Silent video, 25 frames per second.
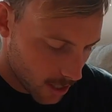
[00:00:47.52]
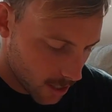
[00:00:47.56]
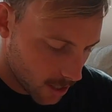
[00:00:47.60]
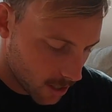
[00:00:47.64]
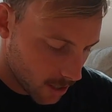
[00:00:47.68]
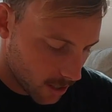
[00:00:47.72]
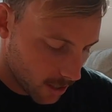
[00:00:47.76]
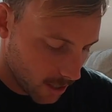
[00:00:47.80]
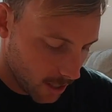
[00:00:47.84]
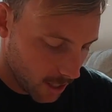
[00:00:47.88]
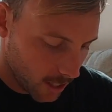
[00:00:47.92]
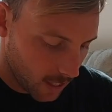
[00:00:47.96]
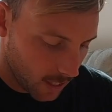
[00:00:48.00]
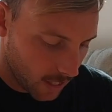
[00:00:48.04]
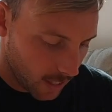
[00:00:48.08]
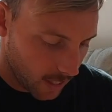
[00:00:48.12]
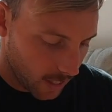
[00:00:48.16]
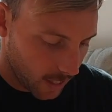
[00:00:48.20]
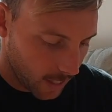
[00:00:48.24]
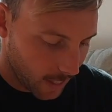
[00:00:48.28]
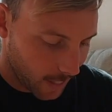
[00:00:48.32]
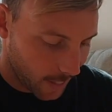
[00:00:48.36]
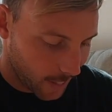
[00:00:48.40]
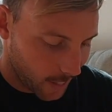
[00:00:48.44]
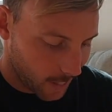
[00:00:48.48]

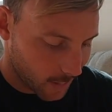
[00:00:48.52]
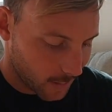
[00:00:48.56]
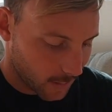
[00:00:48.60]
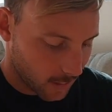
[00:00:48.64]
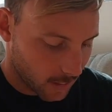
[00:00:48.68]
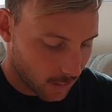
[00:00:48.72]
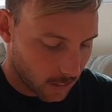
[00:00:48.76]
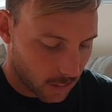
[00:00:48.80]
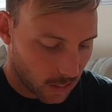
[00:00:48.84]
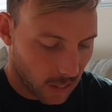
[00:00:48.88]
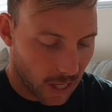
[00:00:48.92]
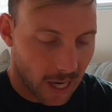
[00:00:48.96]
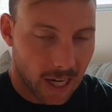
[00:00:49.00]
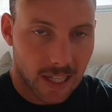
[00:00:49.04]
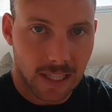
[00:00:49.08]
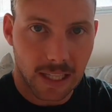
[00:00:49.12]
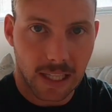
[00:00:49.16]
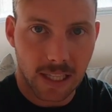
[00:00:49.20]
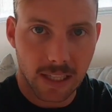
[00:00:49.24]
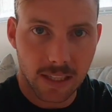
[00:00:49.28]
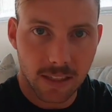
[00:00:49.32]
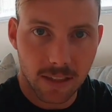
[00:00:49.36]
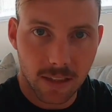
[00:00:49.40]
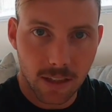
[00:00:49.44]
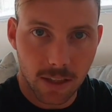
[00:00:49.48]
yeah, I don't know how
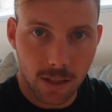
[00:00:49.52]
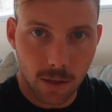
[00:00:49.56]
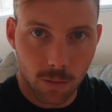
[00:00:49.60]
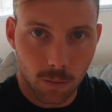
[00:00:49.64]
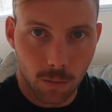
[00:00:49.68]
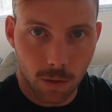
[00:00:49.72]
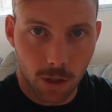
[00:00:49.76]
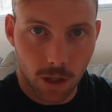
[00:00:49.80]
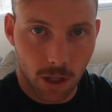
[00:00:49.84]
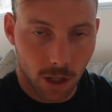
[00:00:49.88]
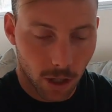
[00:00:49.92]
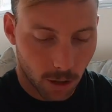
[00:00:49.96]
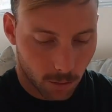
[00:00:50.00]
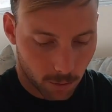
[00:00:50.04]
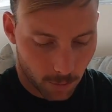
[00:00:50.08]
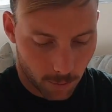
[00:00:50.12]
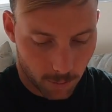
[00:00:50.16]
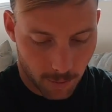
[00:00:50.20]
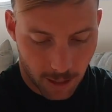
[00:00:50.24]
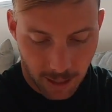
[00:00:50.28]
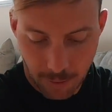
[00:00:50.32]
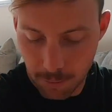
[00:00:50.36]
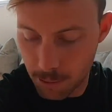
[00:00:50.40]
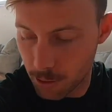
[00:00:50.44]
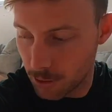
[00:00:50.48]
that's gonna work when we
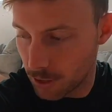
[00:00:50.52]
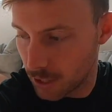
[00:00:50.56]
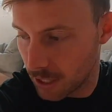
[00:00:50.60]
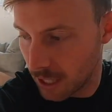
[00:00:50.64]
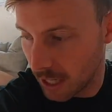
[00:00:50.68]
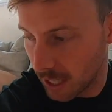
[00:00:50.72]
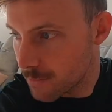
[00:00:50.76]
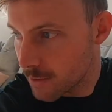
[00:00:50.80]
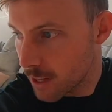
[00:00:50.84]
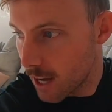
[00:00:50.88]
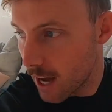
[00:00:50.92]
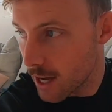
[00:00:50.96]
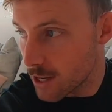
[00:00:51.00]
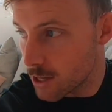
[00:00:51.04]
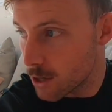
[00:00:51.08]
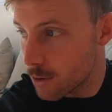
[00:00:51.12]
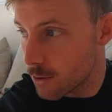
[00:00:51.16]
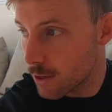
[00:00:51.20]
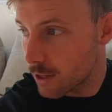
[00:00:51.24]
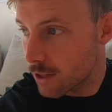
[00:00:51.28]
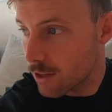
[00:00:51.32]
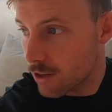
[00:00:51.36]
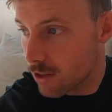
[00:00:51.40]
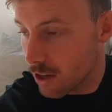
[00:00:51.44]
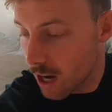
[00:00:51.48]
put it in. Are you
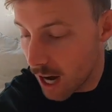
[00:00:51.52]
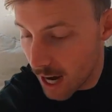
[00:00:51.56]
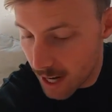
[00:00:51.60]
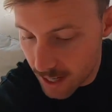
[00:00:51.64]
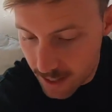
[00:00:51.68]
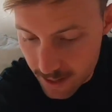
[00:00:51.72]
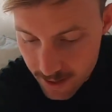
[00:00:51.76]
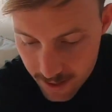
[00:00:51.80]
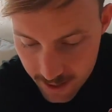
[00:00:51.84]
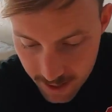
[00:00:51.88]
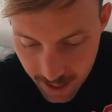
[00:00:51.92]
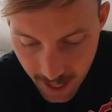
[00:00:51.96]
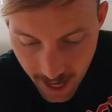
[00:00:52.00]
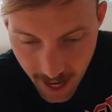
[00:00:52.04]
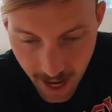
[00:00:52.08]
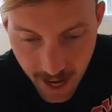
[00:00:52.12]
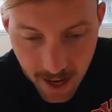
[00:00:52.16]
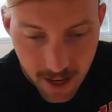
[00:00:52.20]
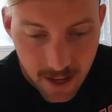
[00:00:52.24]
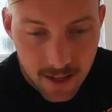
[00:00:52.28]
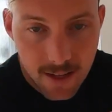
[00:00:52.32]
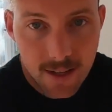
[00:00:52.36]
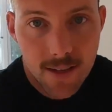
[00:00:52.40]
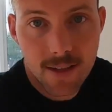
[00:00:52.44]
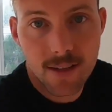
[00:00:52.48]
excited, Sarah?
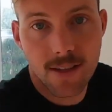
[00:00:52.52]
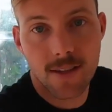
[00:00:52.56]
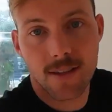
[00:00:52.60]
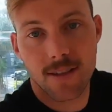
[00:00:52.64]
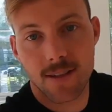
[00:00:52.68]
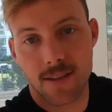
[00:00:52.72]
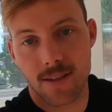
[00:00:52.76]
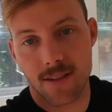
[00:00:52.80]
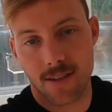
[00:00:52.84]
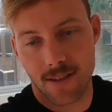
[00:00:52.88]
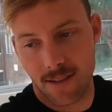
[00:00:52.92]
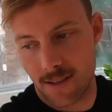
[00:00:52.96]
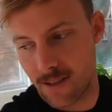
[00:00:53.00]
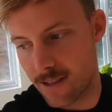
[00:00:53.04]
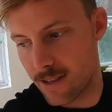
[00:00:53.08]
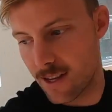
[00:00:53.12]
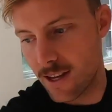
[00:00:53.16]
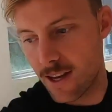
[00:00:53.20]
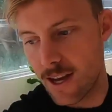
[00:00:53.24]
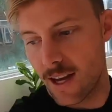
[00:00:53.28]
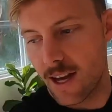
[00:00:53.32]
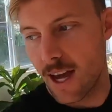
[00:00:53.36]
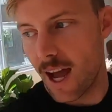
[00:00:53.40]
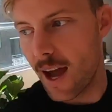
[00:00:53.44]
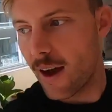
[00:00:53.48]

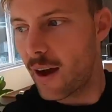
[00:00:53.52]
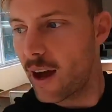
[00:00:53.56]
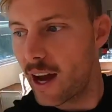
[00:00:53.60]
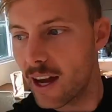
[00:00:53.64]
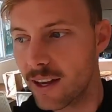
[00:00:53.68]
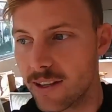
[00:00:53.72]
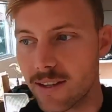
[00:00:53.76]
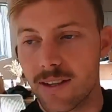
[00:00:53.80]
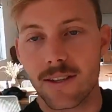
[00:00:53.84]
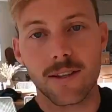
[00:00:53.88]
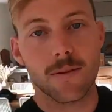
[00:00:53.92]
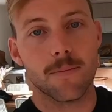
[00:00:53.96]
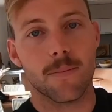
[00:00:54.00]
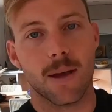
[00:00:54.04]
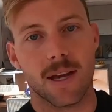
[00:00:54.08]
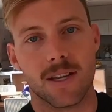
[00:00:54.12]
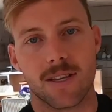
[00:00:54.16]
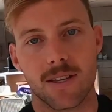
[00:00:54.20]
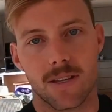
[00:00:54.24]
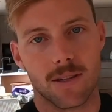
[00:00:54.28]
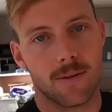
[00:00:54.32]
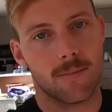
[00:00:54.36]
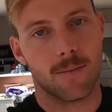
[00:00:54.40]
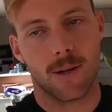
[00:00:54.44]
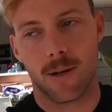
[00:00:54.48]
Our house is a mess at the
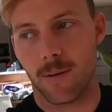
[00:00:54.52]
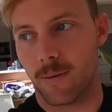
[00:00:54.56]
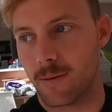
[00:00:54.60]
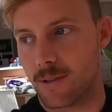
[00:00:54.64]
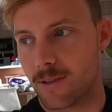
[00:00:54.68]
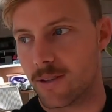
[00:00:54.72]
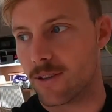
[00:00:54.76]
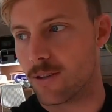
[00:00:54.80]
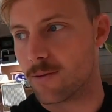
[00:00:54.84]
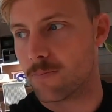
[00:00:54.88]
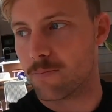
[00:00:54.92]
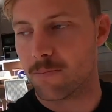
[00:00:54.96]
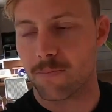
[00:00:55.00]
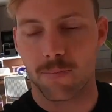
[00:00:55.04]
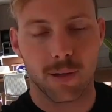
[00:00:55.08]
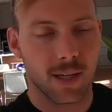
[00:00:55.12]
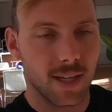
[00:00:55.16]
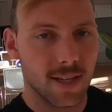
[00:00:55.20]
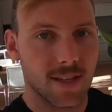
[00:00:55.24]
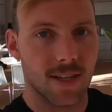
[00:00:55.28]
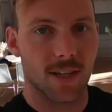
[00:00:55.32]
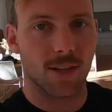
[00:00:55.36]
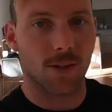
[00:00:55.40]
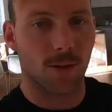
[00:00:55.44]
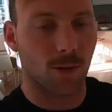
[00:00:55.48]
moment, so please
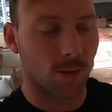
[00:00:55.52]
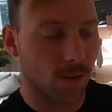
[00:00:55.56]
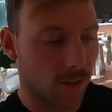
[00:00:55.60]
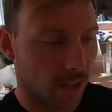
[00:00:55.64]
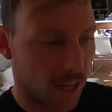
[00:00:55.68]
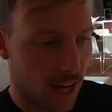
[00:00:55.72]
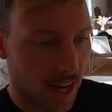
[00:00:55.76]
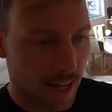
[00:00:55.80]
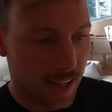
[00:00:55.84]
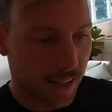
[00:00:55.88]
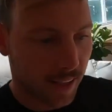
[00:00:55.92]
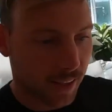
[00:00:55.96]
ignore that.